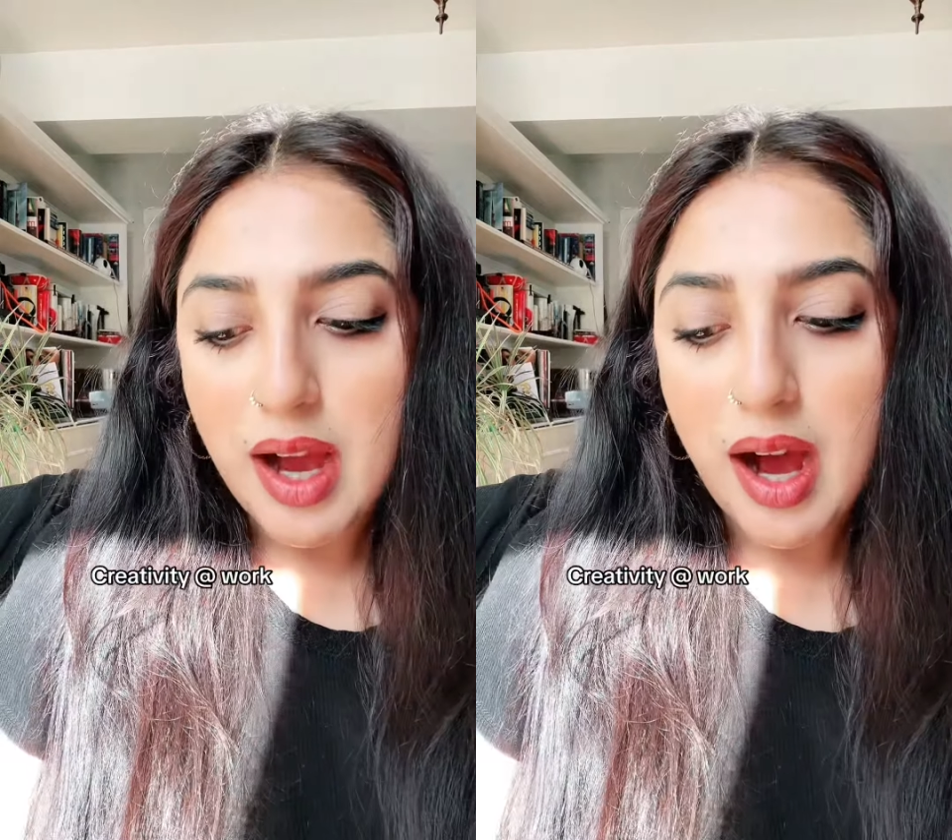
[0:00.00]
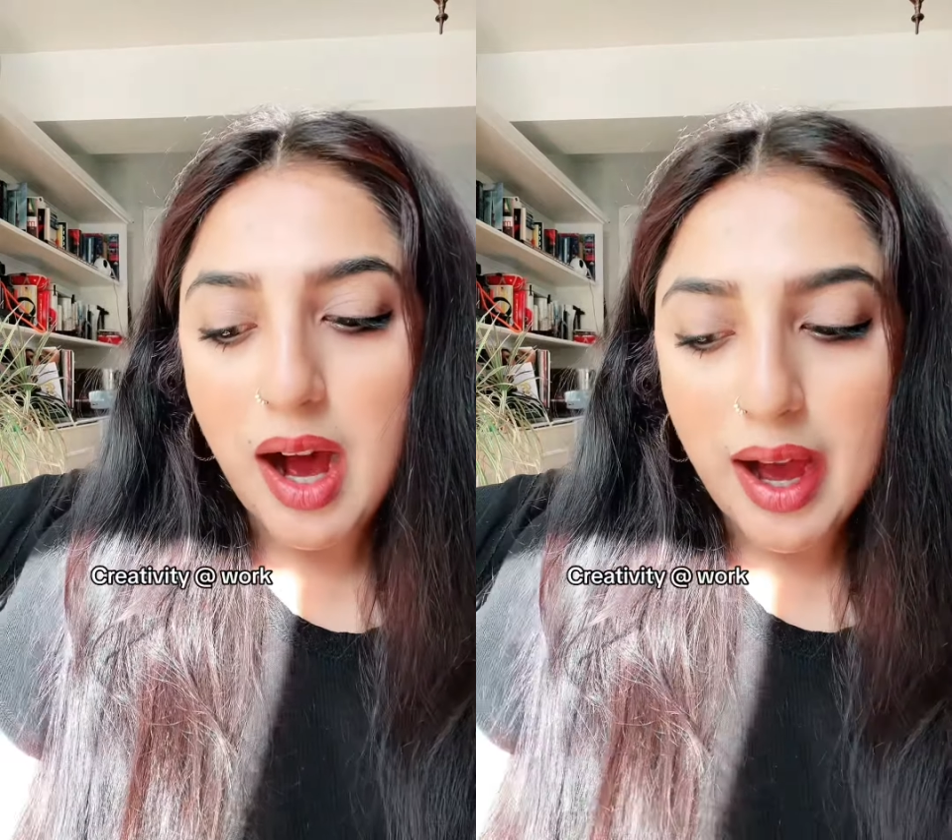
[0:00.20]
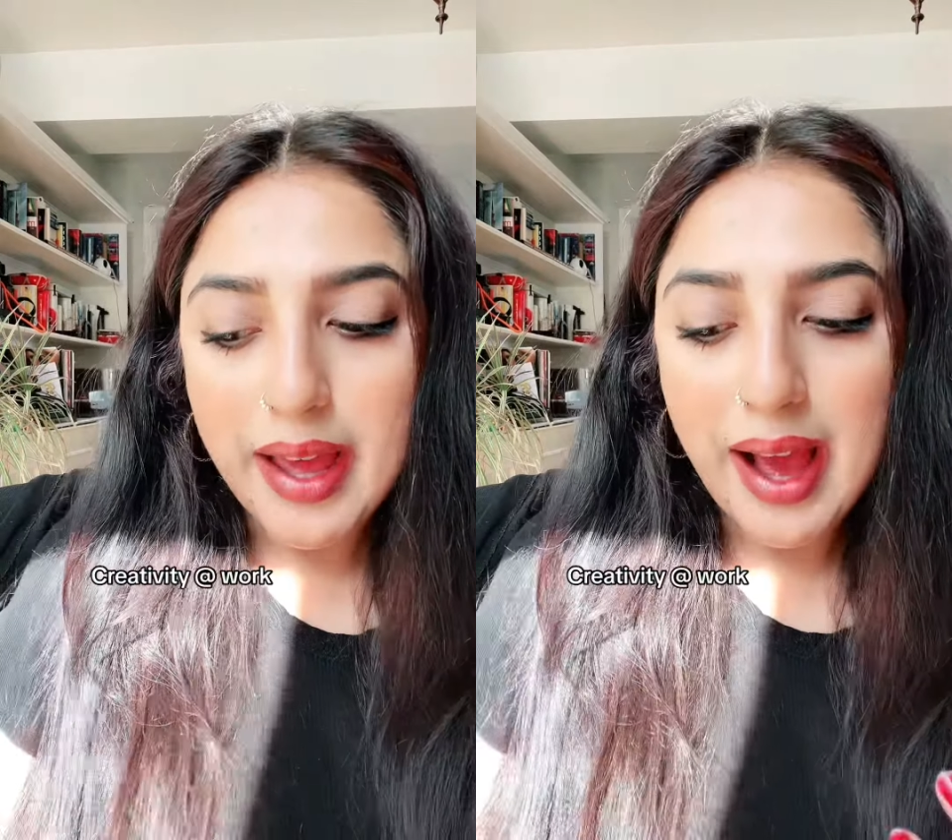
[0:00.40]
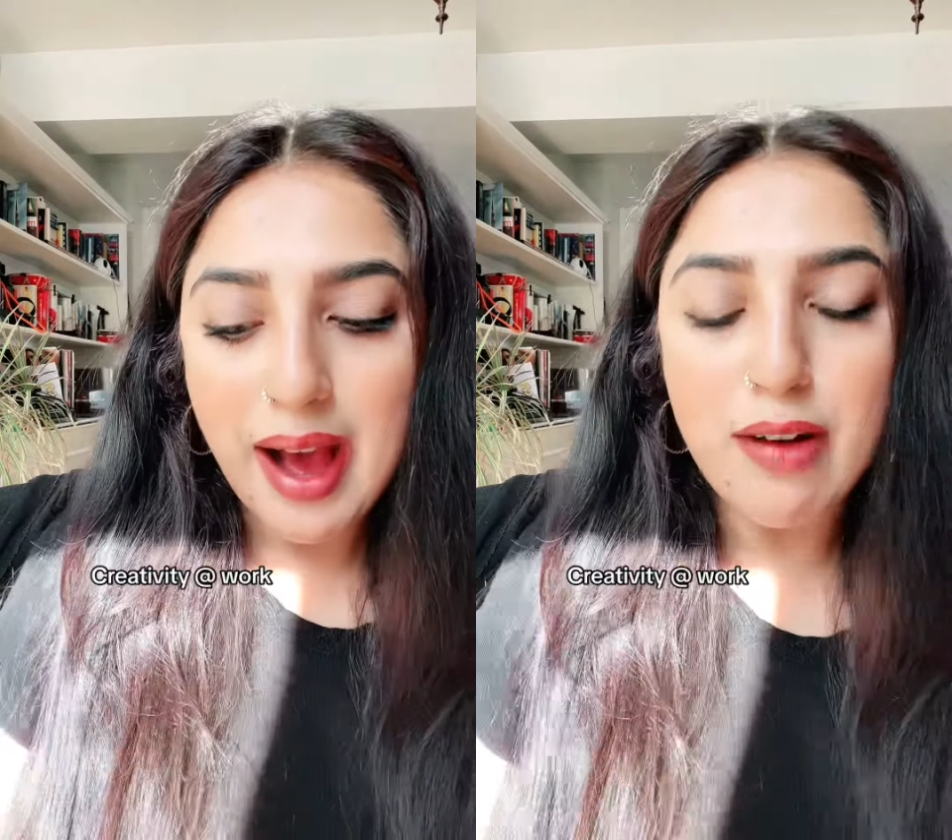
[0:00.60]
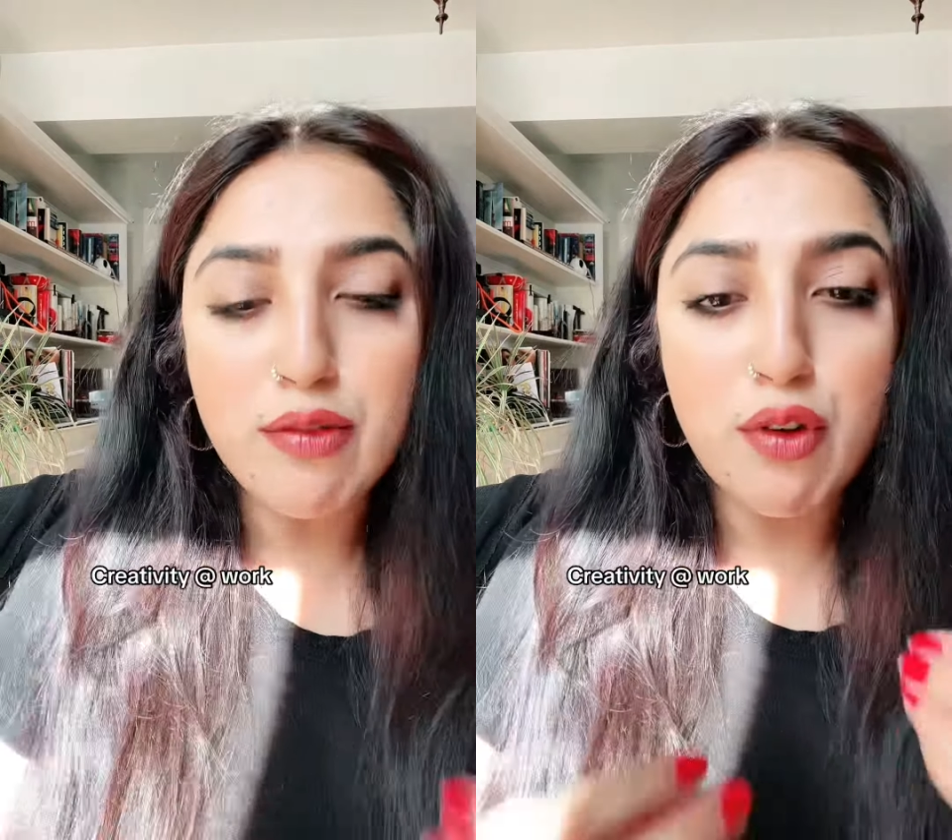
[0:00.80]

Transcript: I have